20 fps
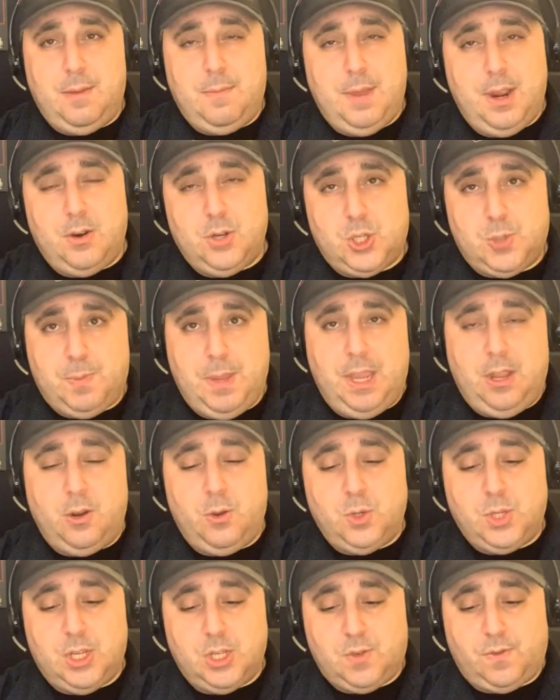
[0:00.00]
Ameer Speed,
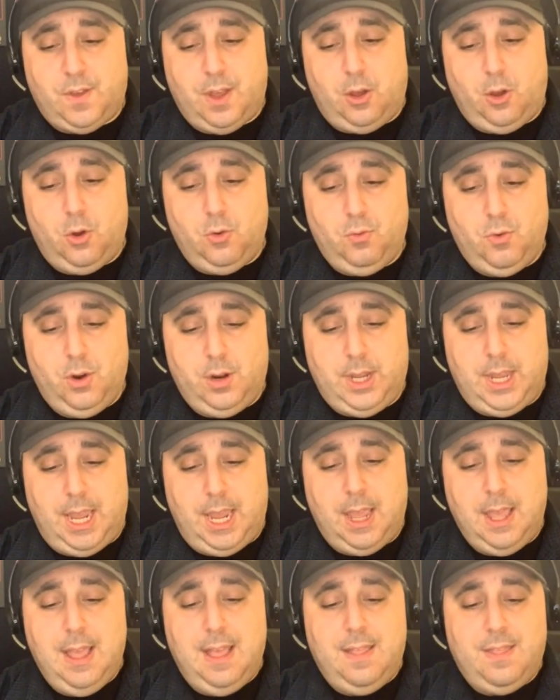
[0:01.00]
who's his fellow rookie.